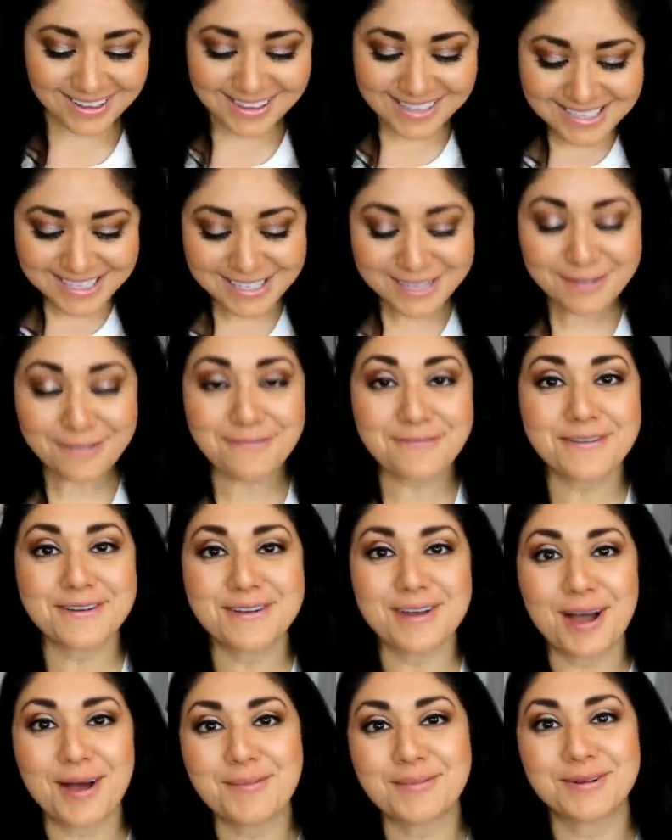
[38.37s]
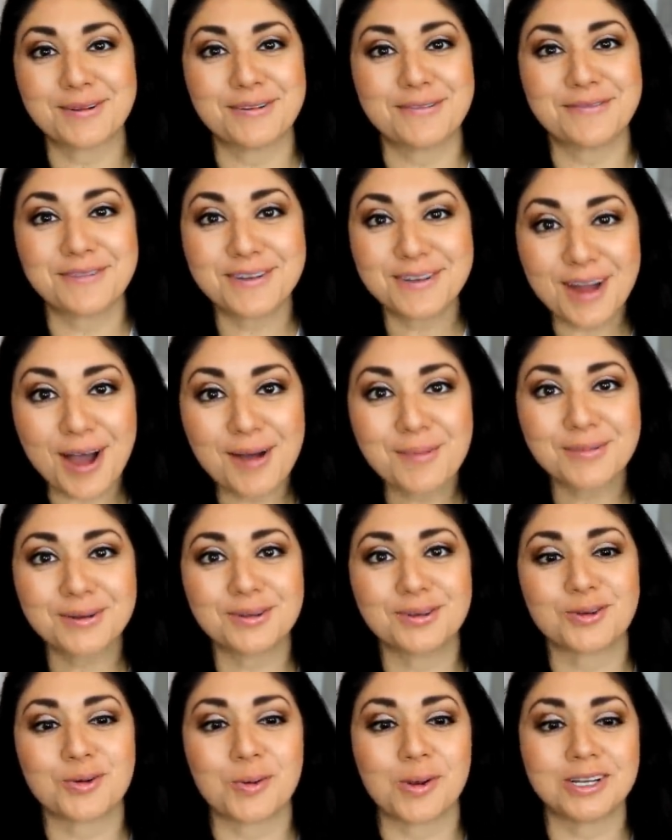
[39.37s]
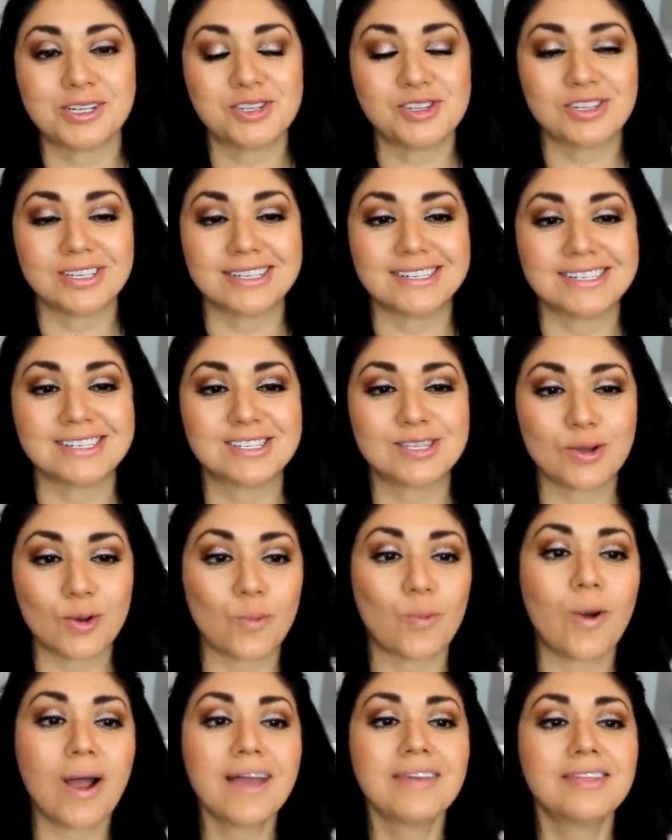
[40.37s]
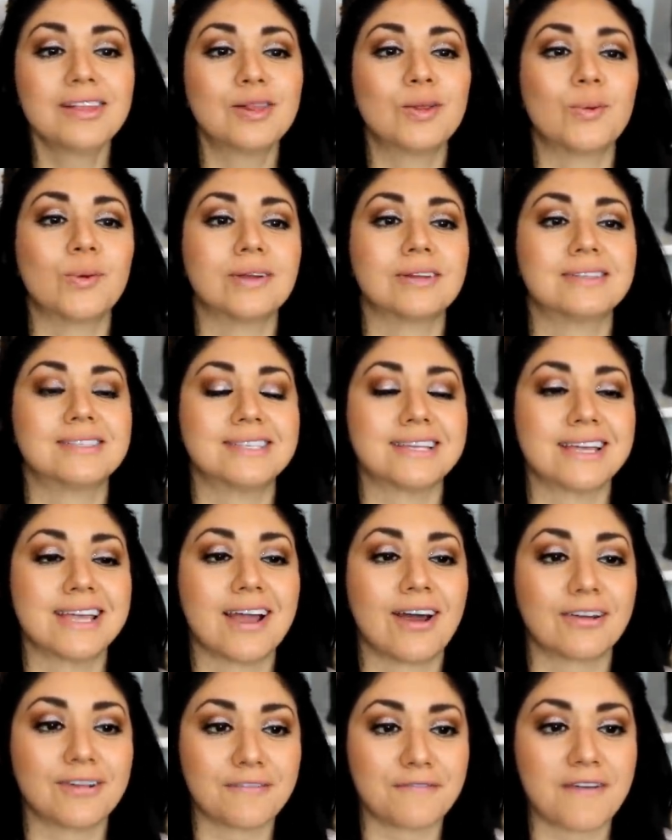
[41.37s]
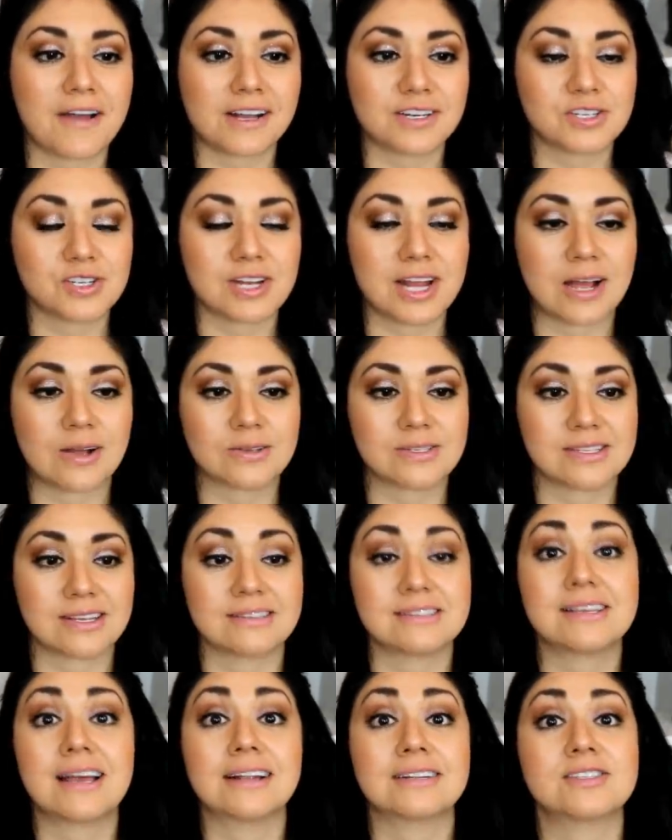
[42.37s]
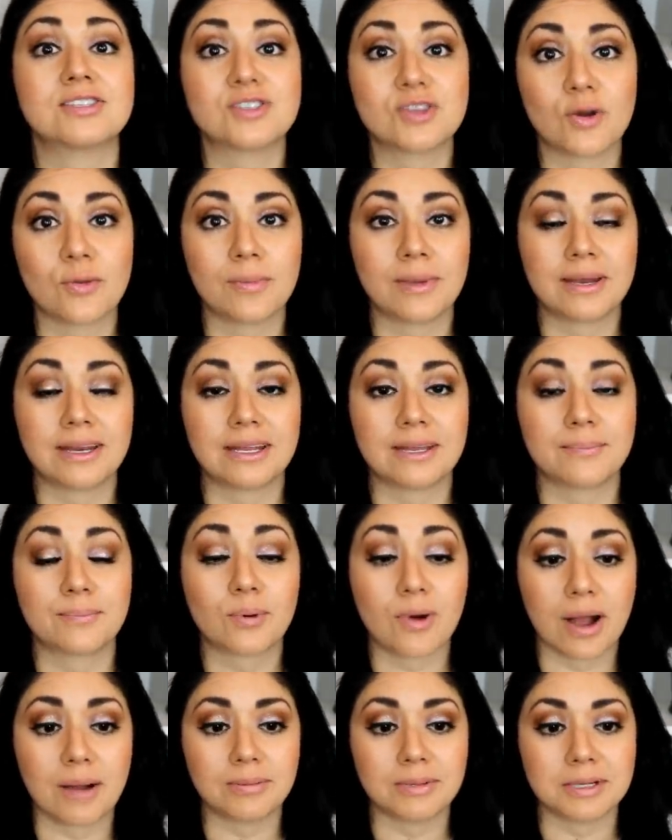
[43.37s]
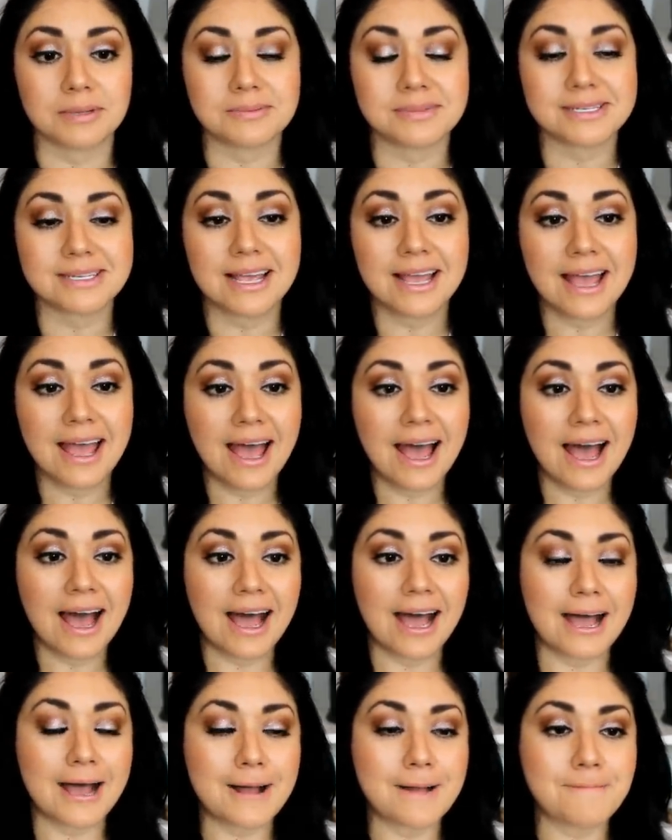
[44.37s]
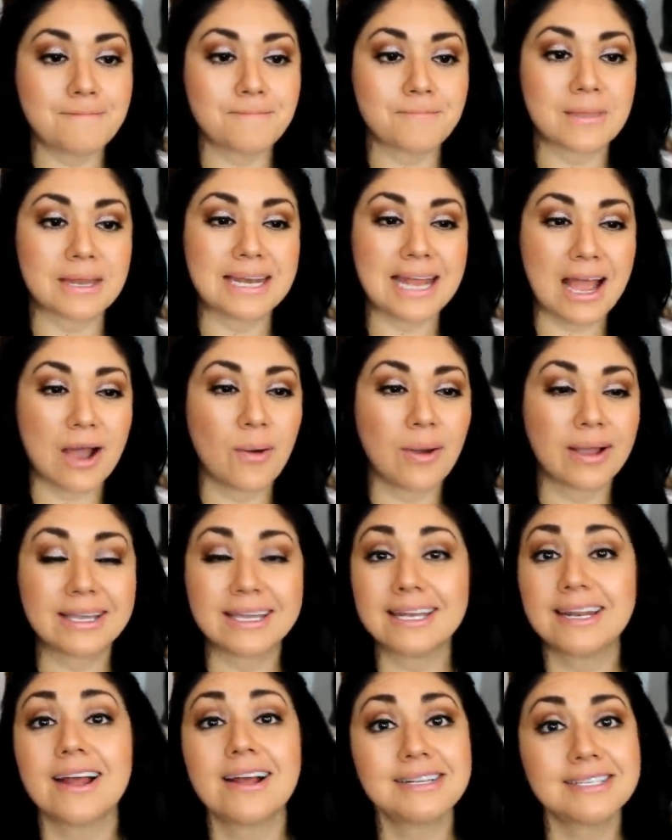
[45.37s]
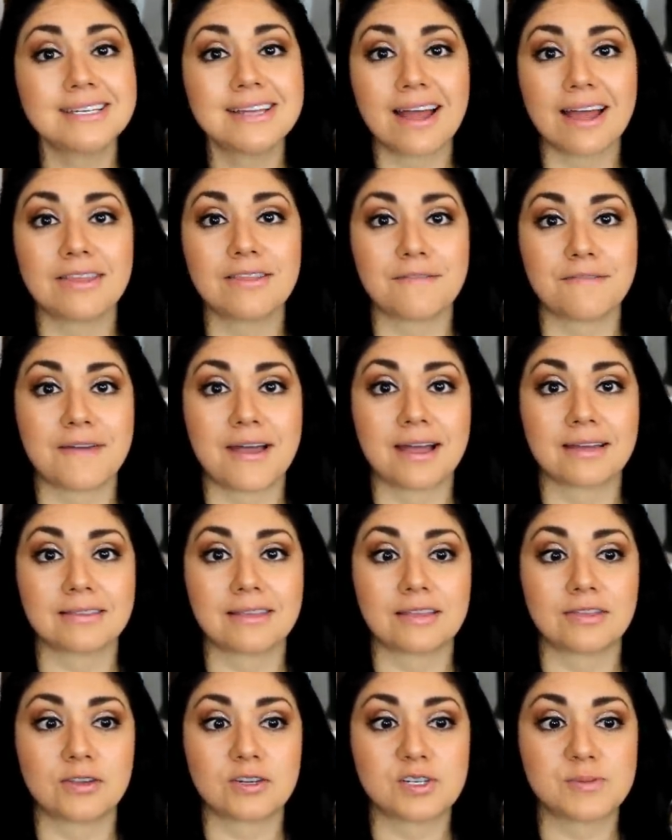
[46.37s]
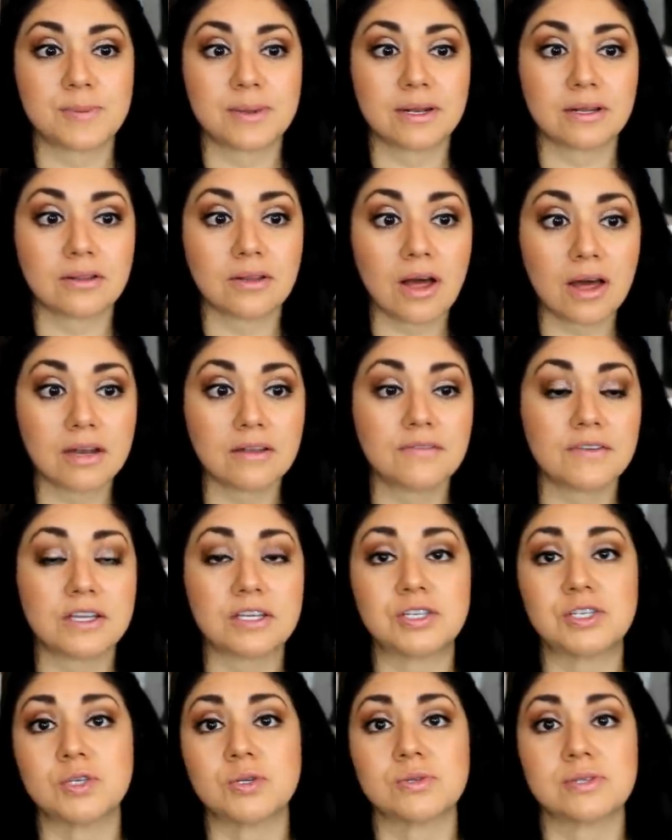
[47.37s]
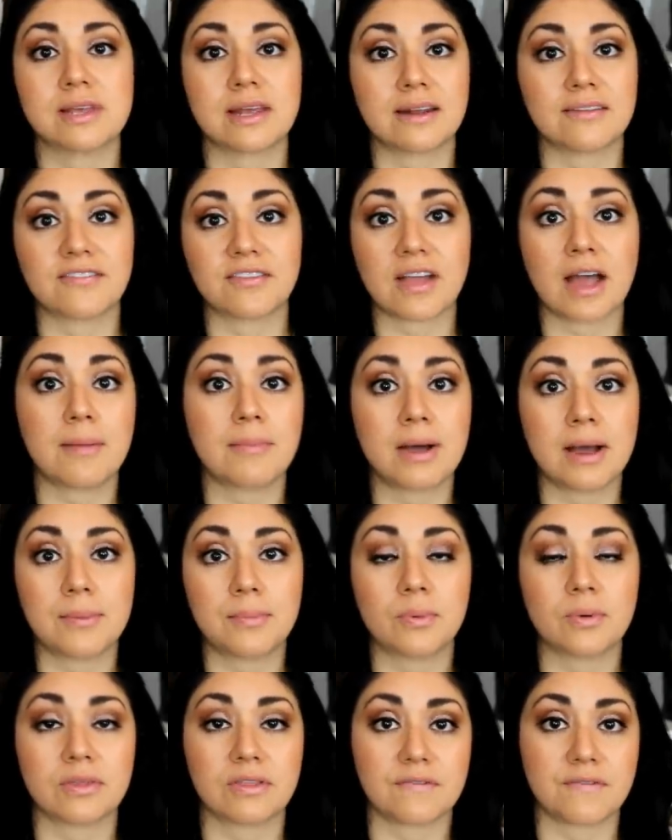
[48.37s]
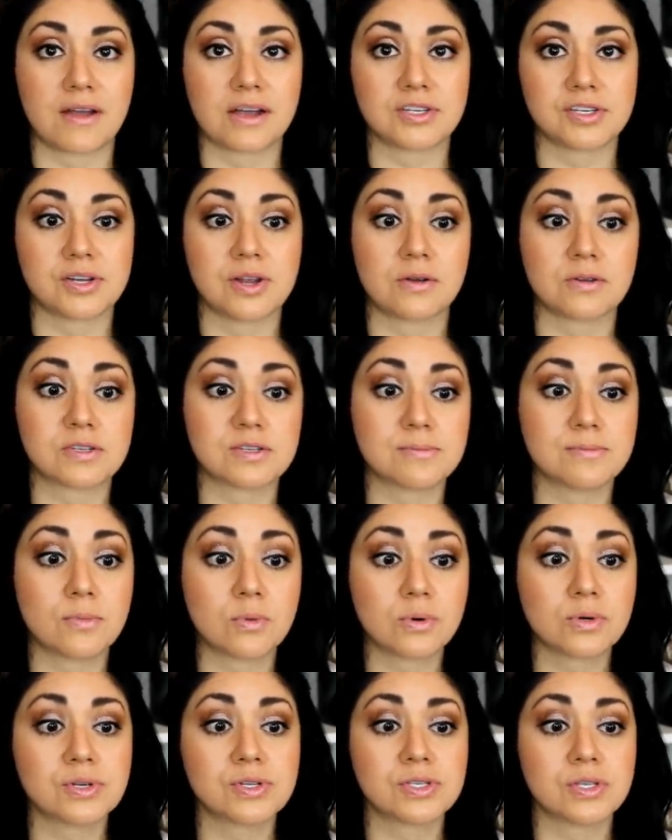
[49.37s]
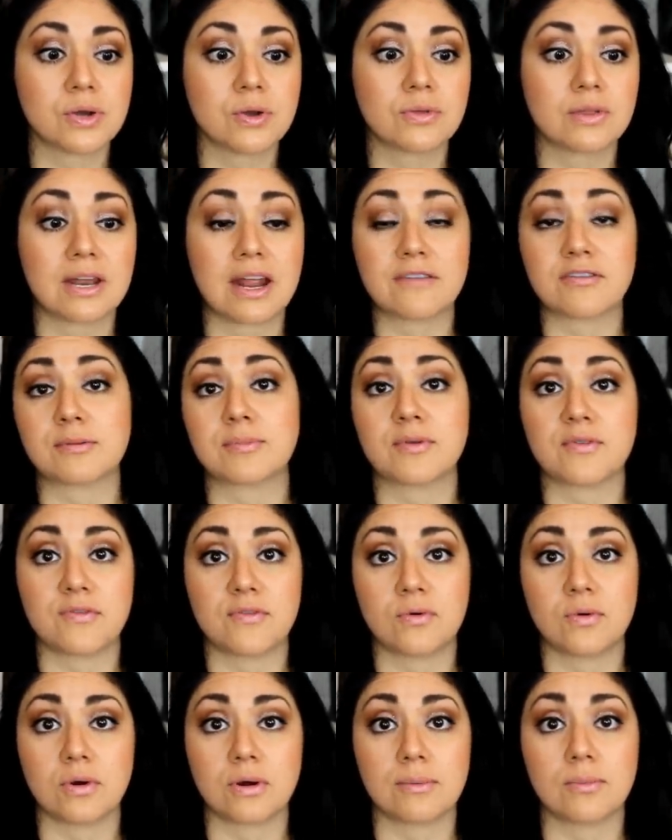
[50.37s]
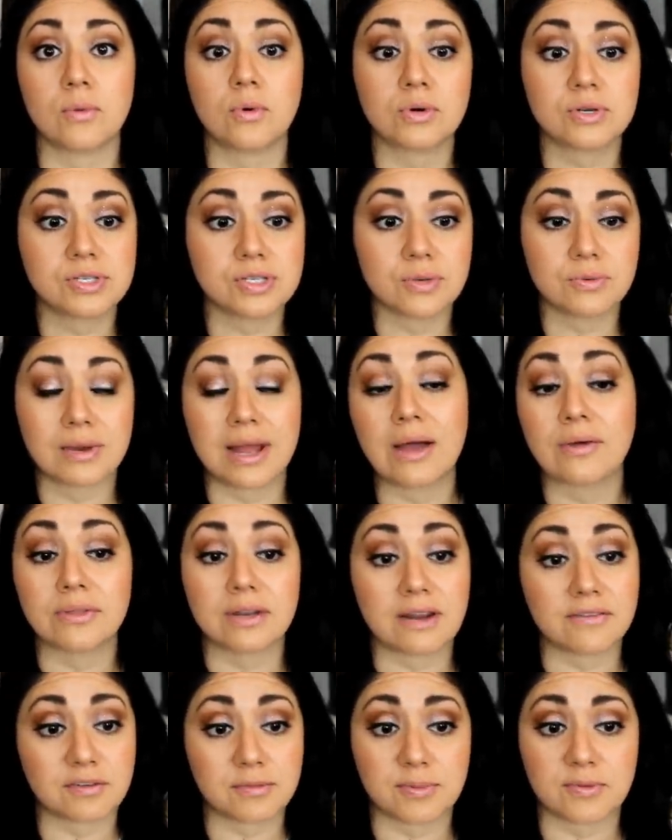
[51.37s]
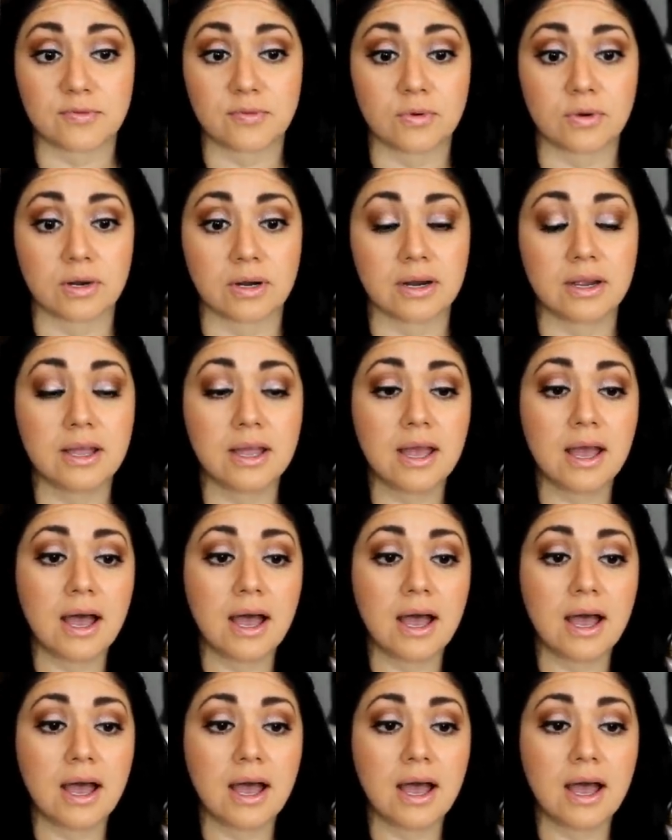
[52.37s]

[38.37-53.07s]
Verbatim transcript: This is a phenomenal, phenomenal question. So why the loyalty on a fashion house that's had so many problems? Um, now, I cannot deny the fact that there's been a lot of issues that have come up with a fashion house more so than ever before, more so now than ever before,